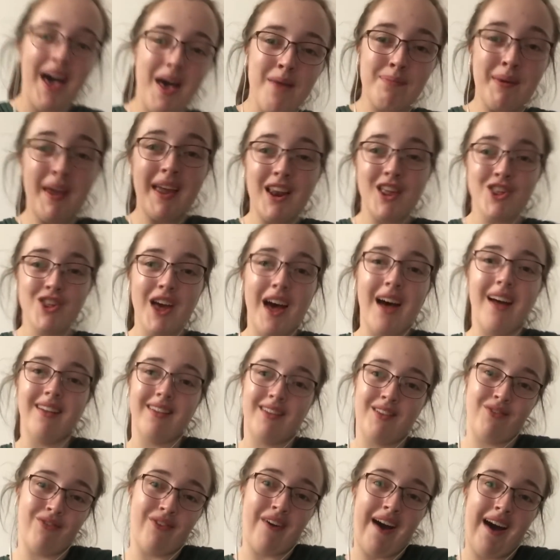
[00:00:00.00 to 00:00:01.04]
Being a
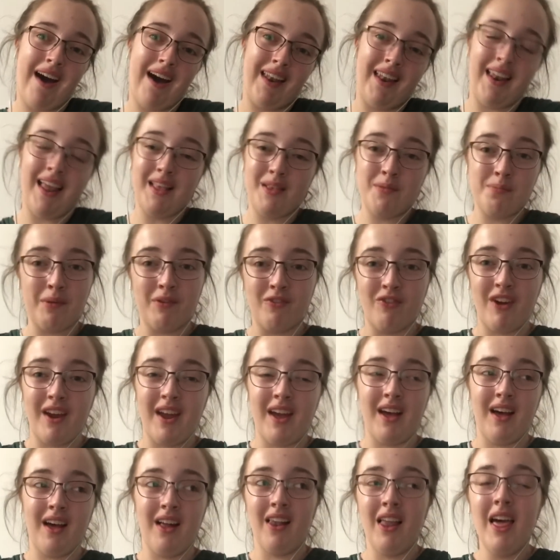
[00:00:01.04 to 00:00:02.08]
Chelsea fan, let's be
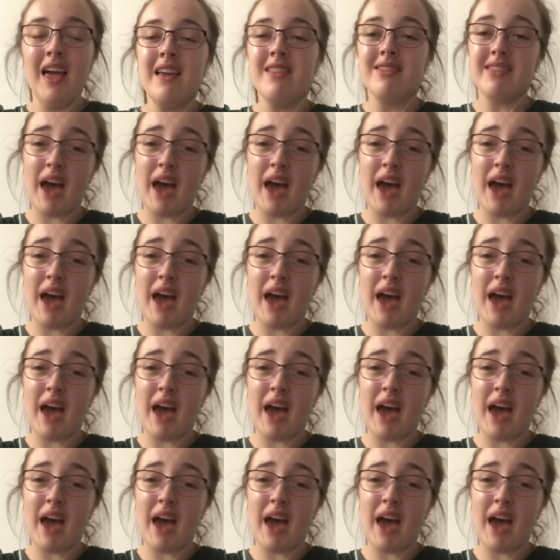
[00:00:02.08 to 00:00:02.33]
real,